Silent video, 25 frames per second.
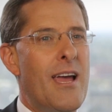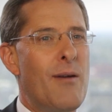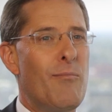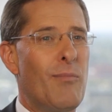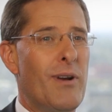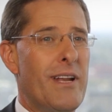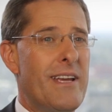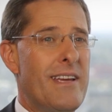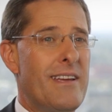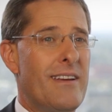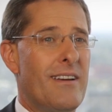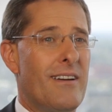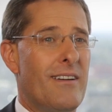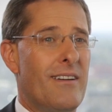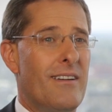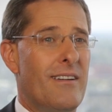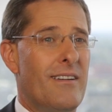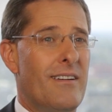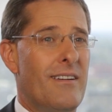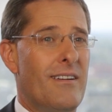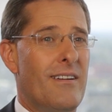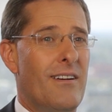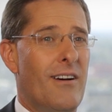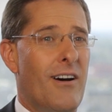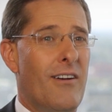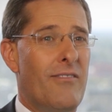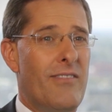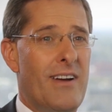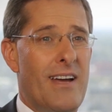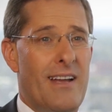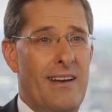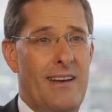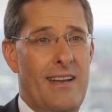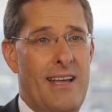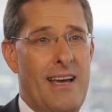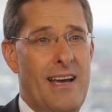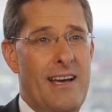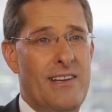Emily, of our
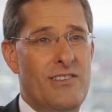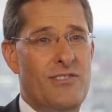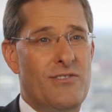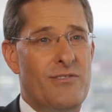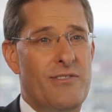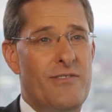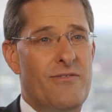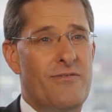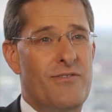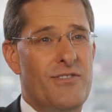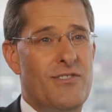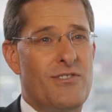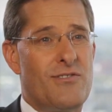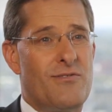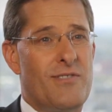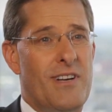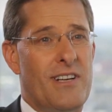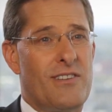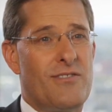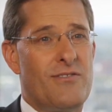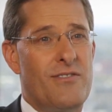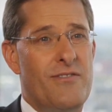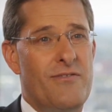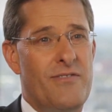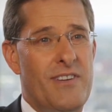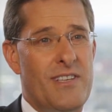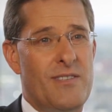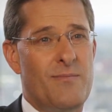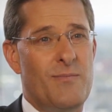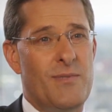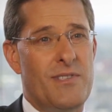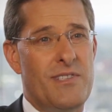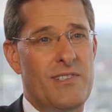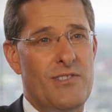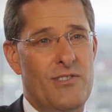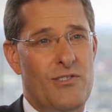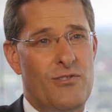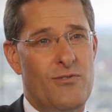larger infrastructure
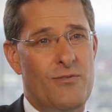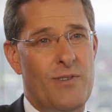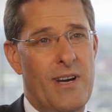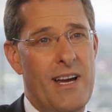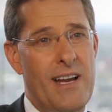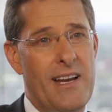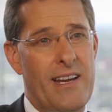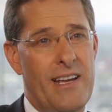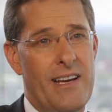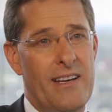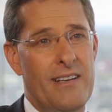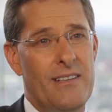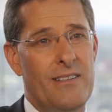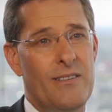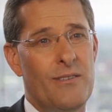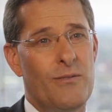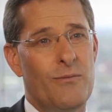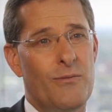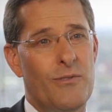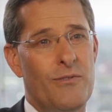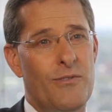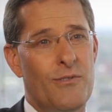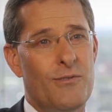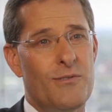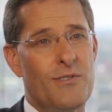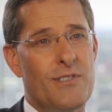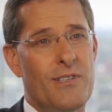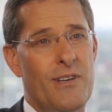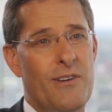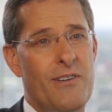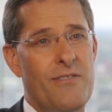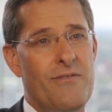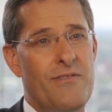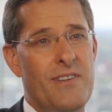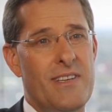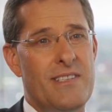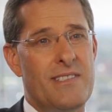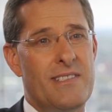investments in Australia, we've also
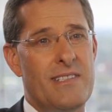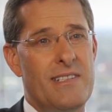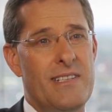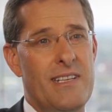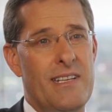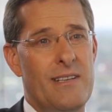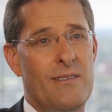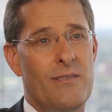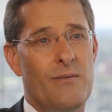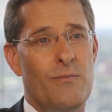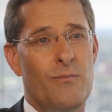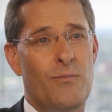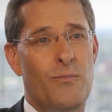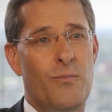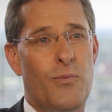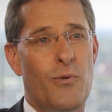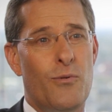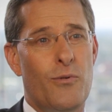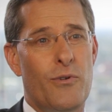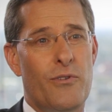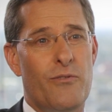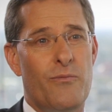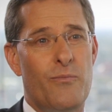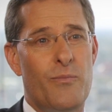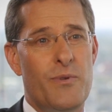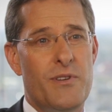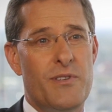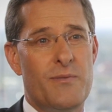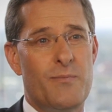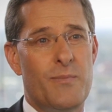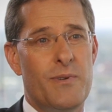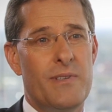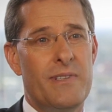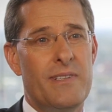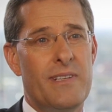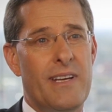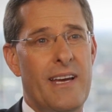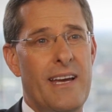invested in Port of
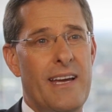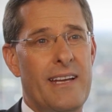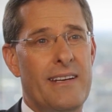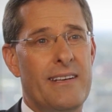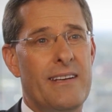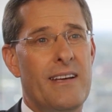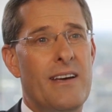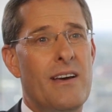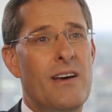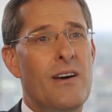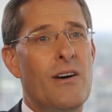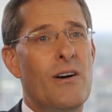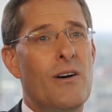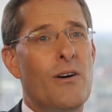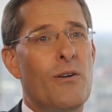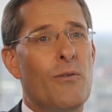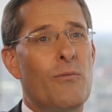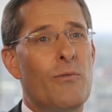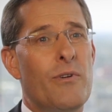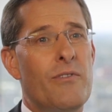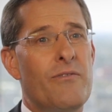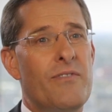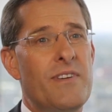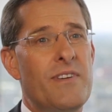Brisbane, and we're